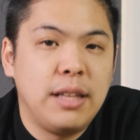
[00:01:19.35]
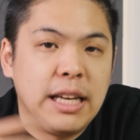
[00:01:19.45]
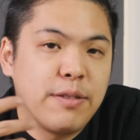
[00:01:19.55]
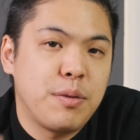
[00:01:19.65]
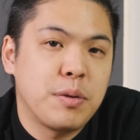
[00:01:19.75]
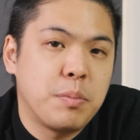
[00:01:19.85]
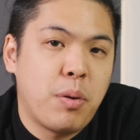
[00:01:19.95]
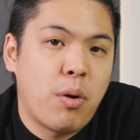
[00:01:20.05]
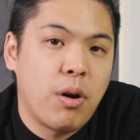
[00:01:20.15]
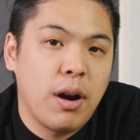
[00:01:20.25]
than if we were to
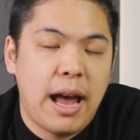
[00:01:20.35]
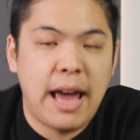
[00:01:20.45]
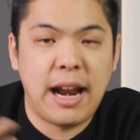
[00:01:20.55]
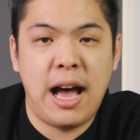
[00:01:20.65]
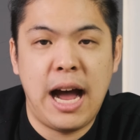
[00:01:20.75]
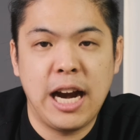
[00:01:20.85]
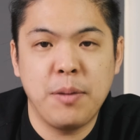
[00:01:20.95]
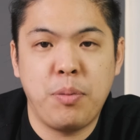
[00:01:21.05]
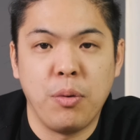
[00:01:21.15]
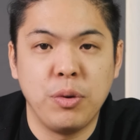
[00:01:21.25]
pour at a
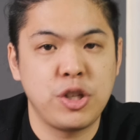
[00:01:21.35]
higher point,